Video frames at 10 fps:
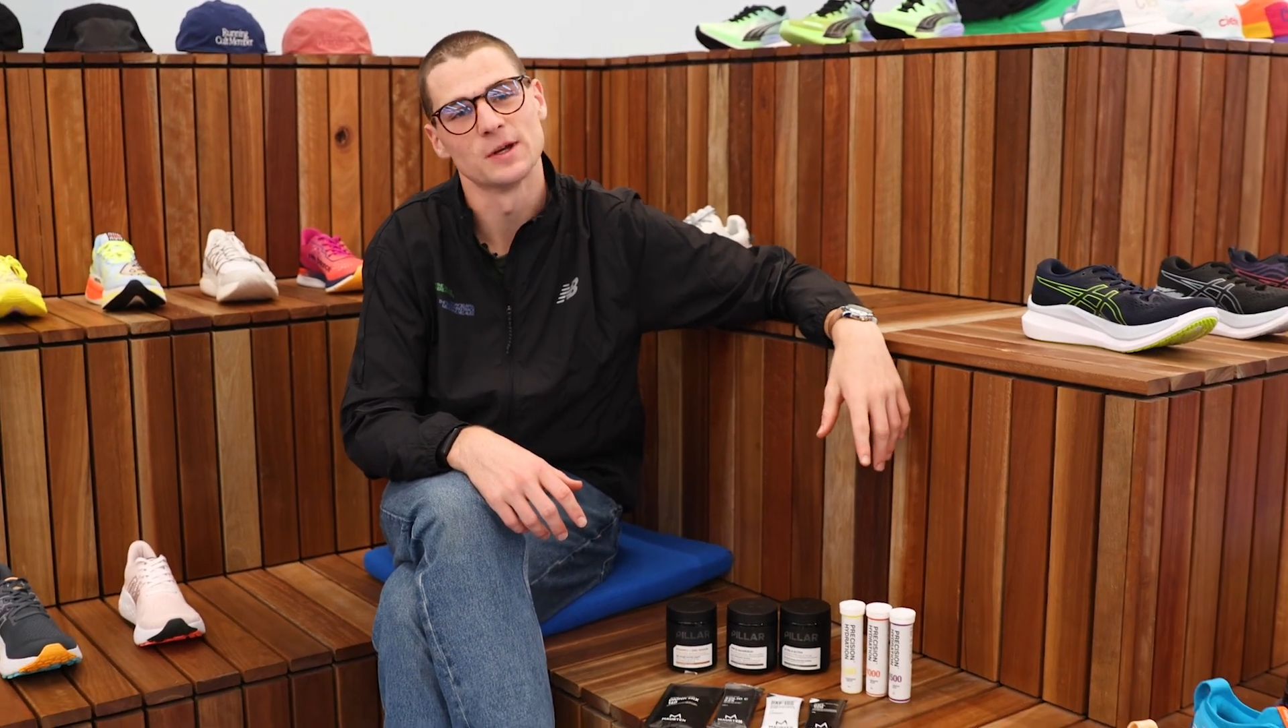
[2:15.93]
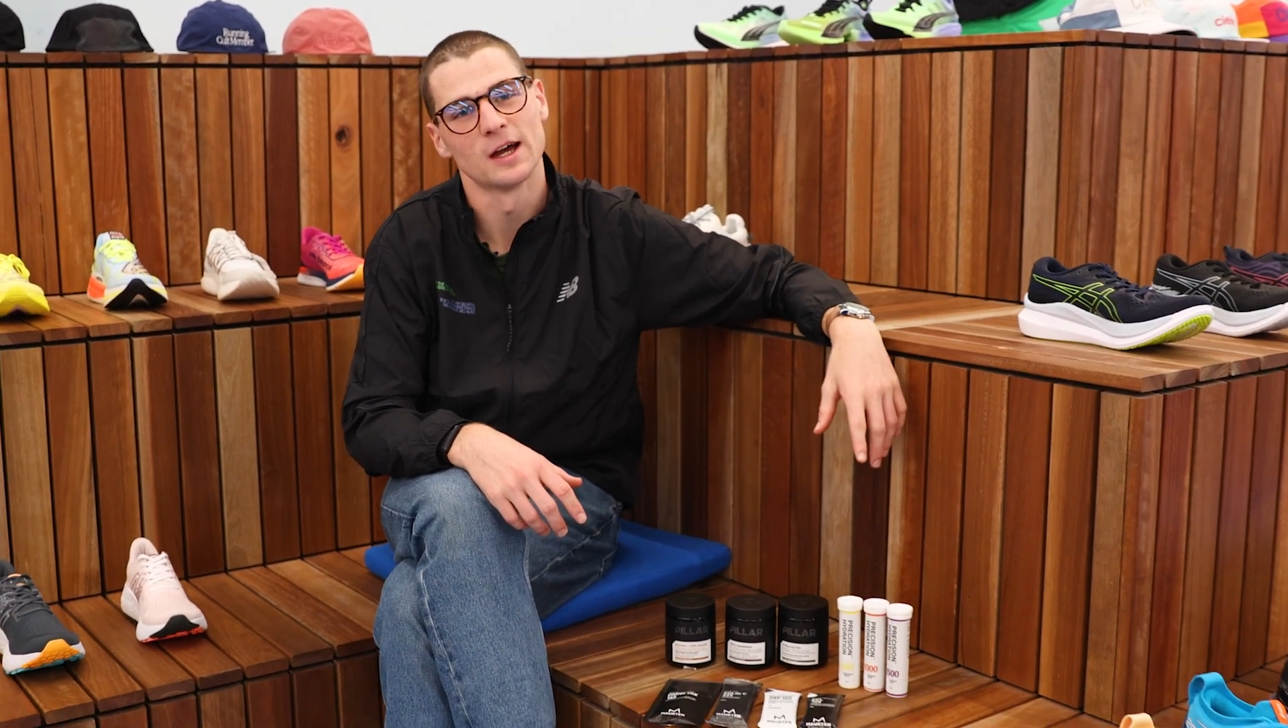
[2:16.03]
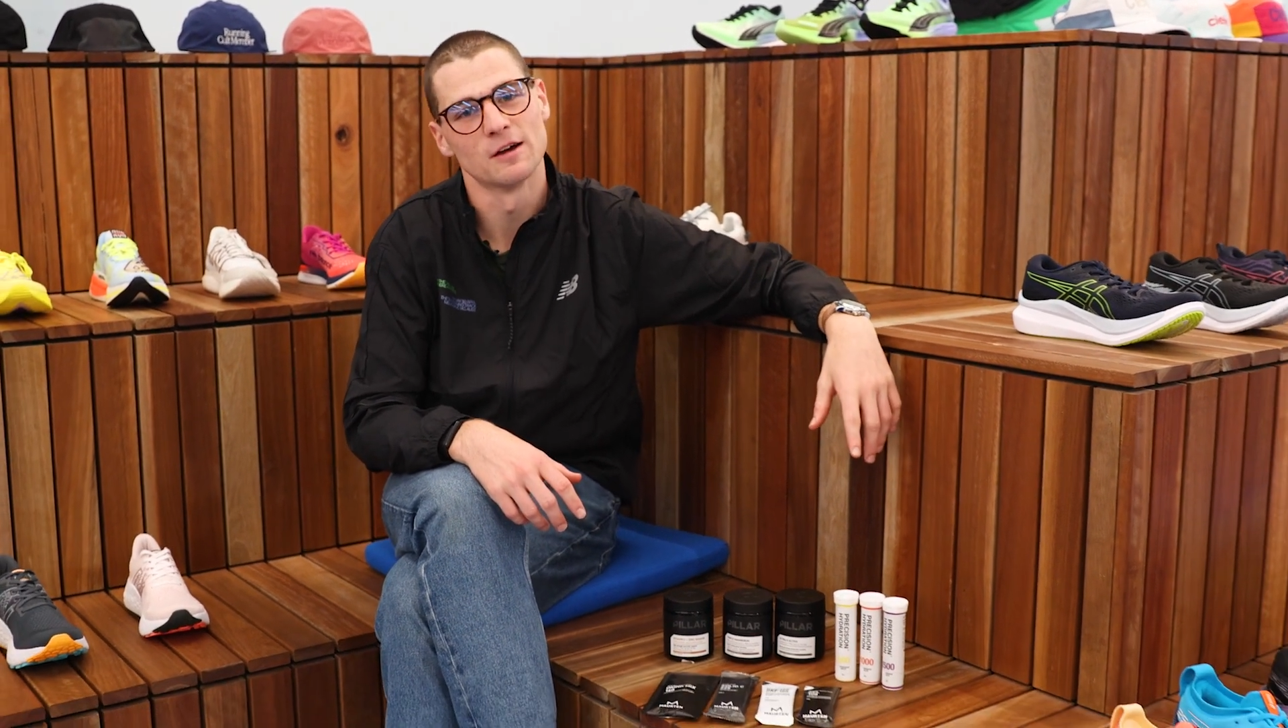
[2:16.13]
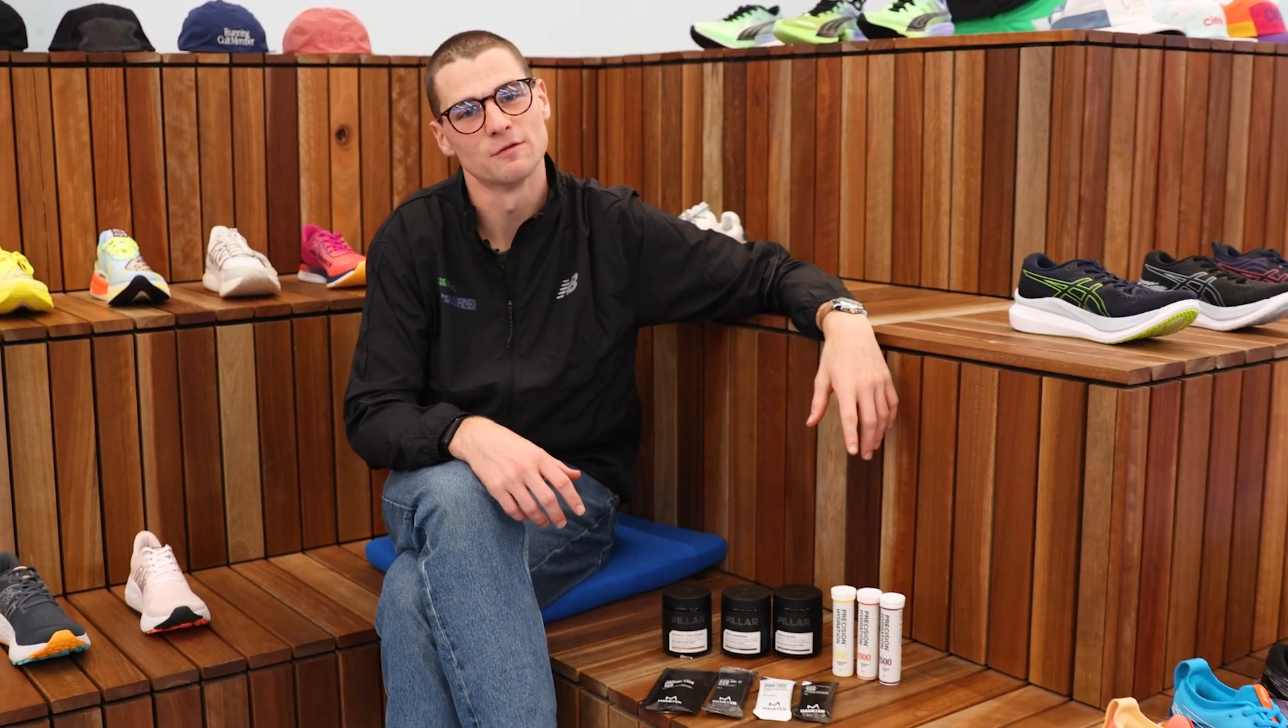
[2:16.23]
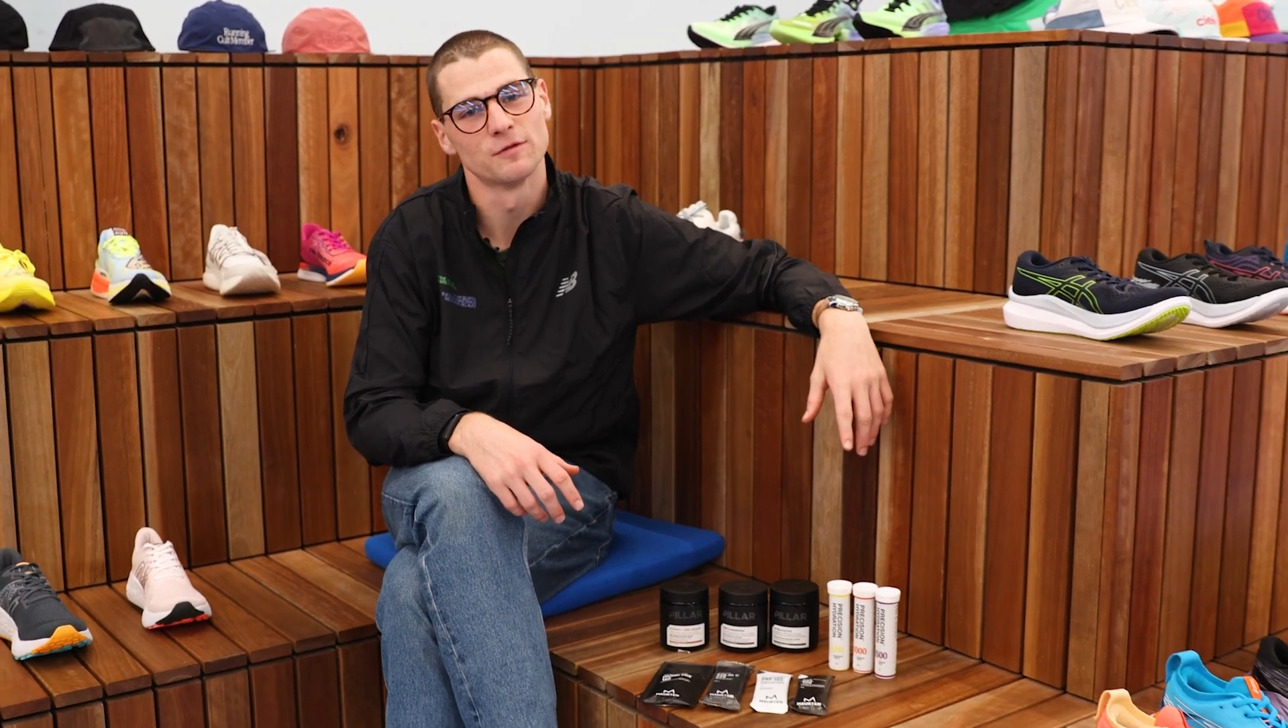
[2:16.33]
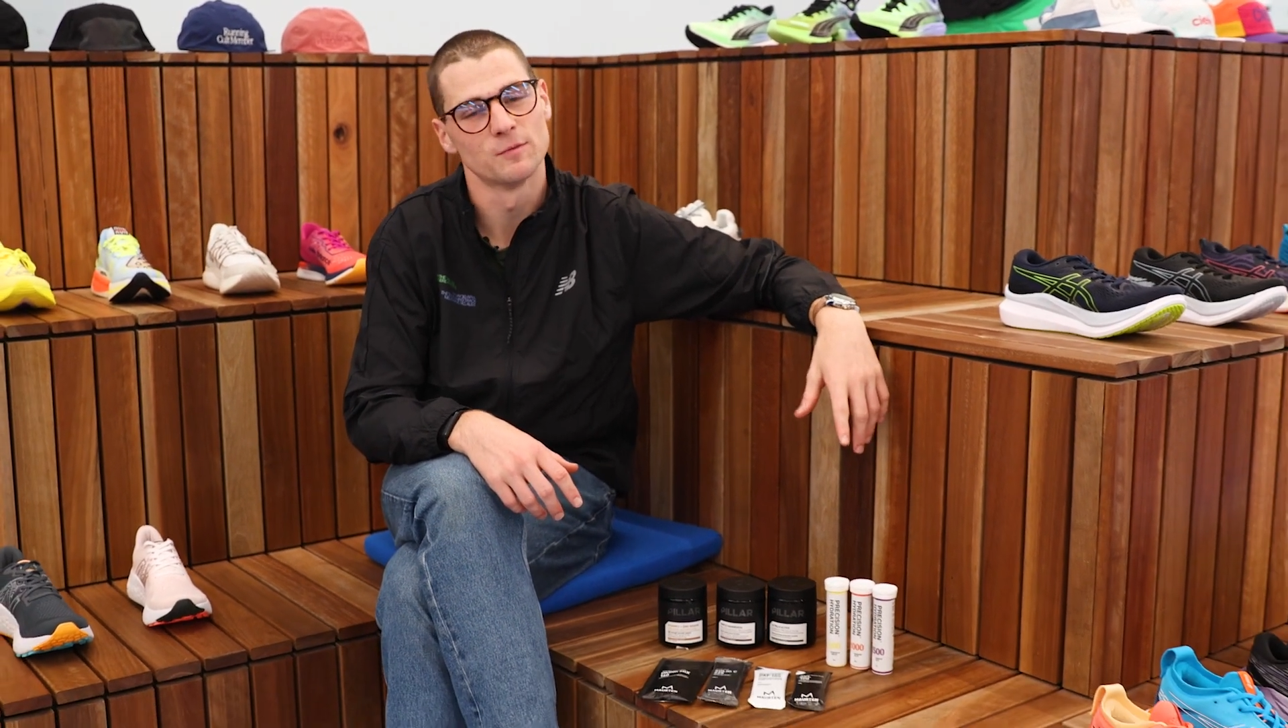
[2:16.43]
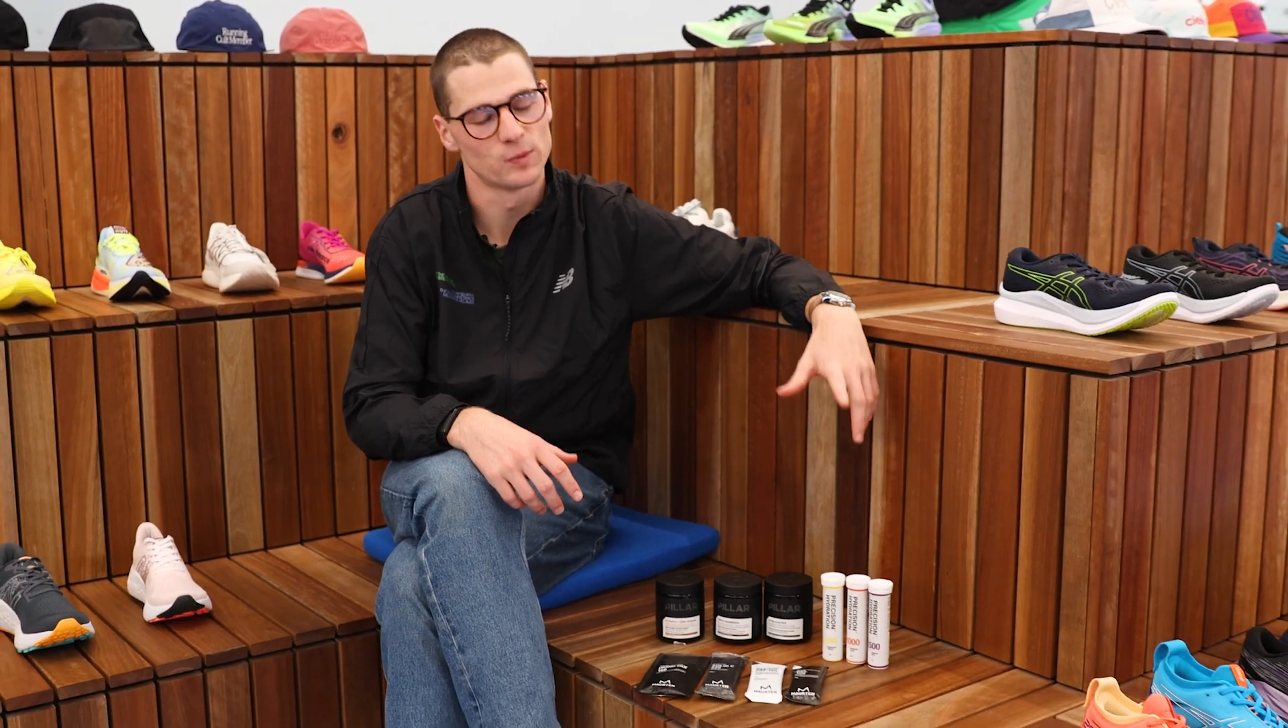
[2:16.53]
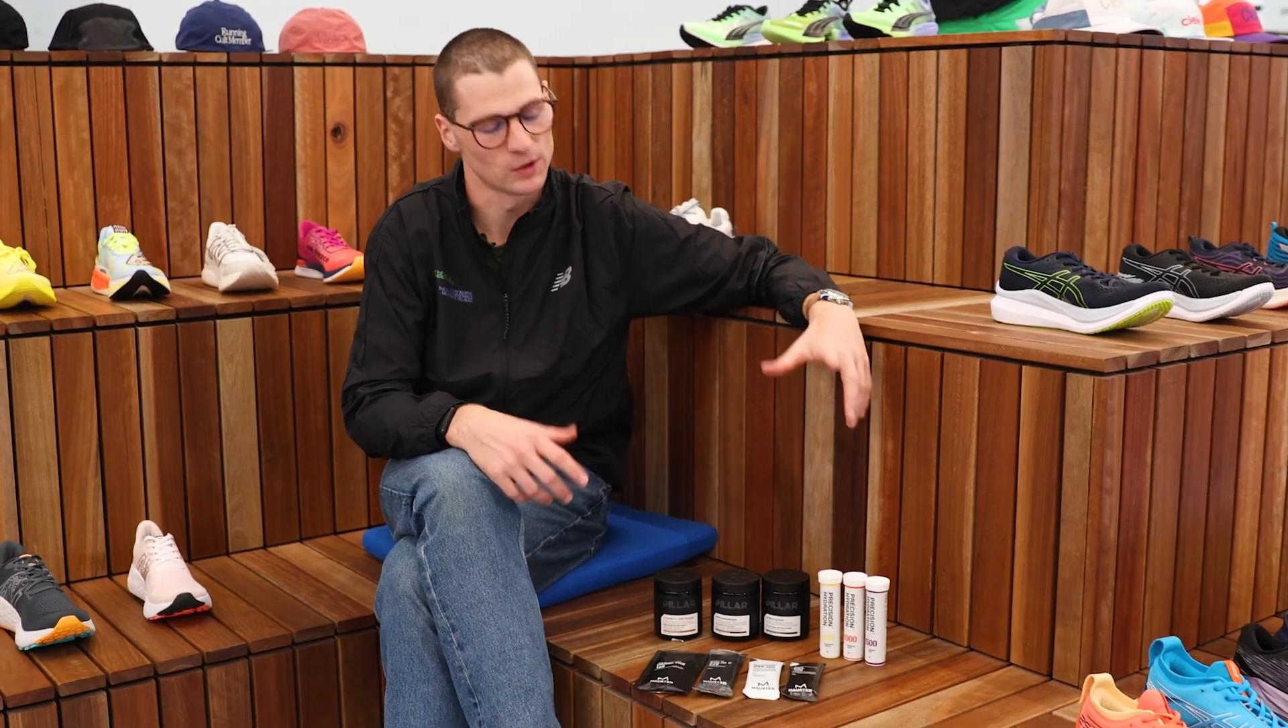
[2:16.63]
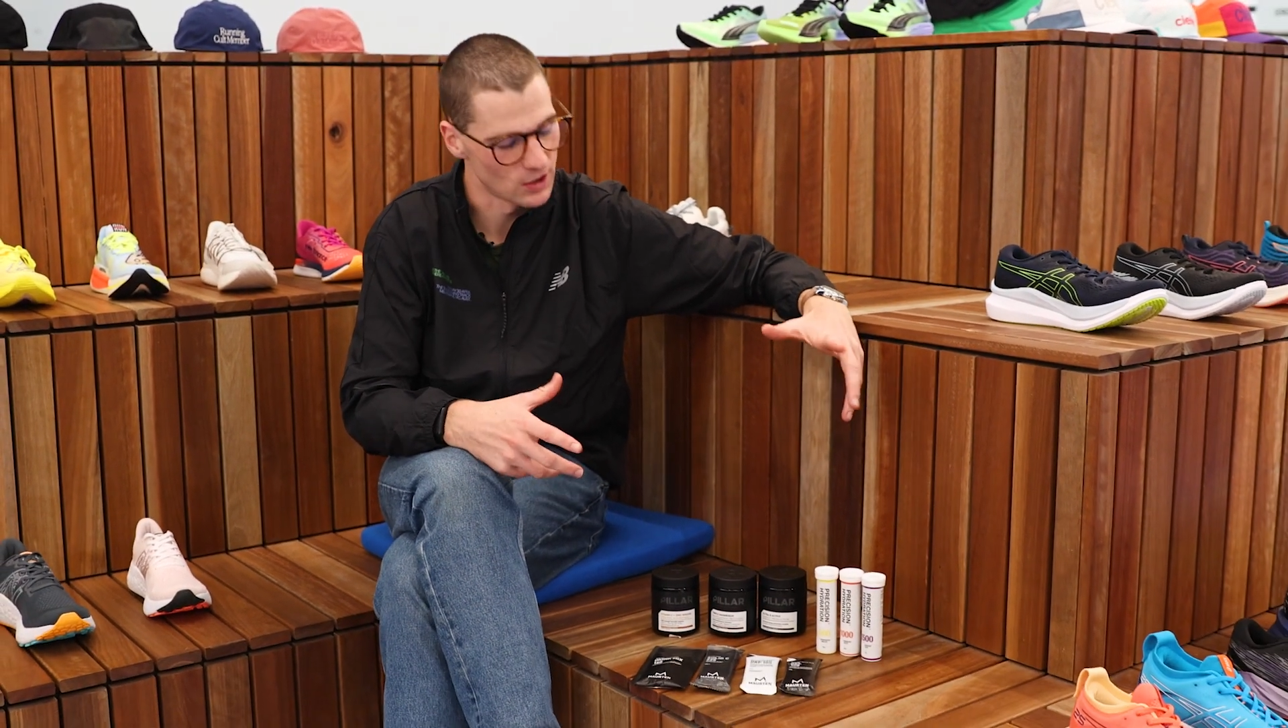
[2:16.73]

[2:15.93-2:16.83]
we have the